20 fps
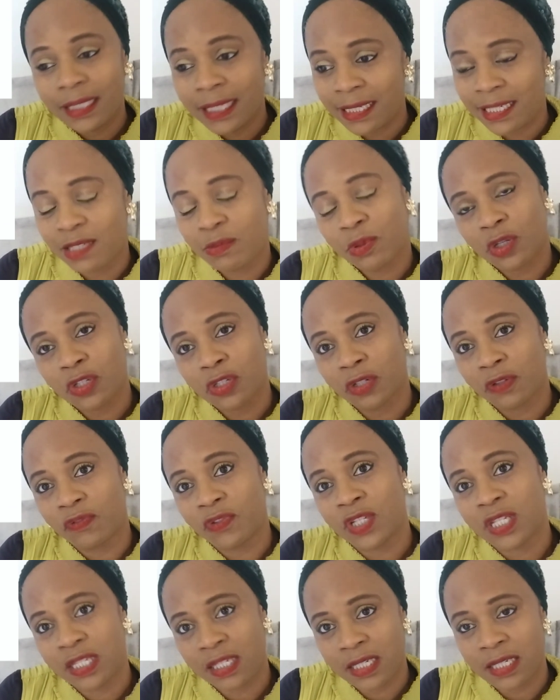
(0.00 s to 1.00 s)
It is because
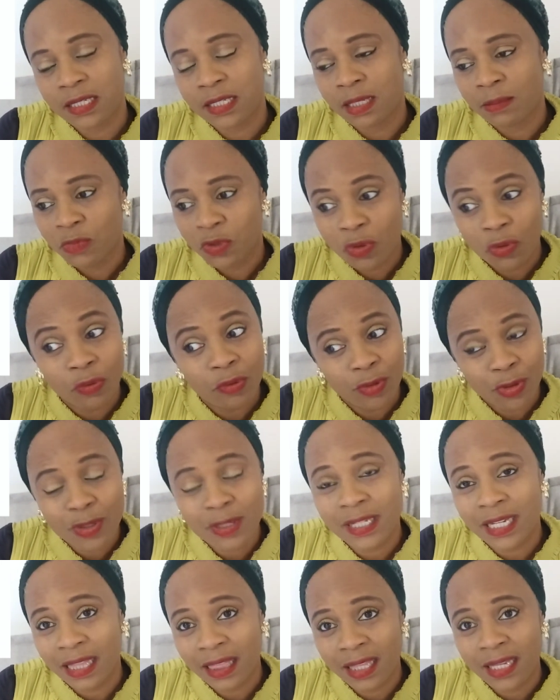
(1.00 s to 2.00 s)
of the system. So
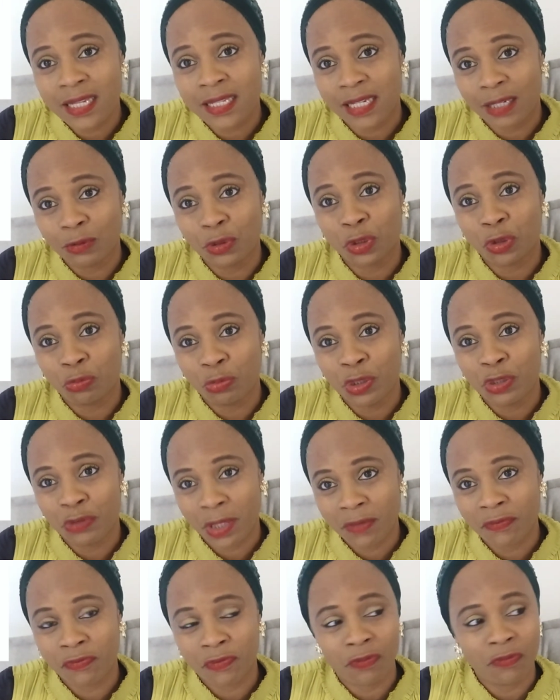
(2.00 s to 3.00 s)
those are things that we should be
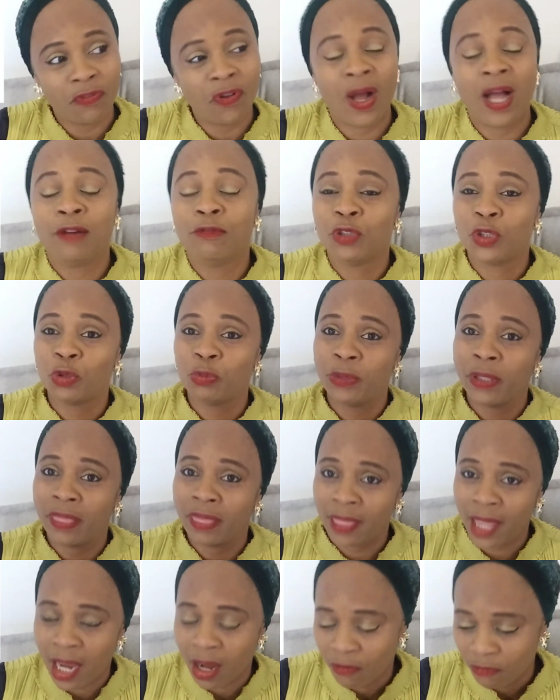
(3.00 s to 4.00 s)
grateful for and we should be
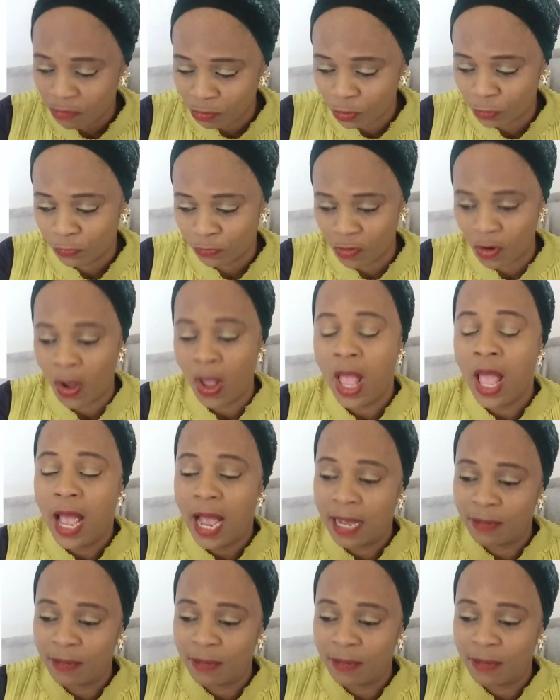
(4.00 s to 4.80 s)
thankful for,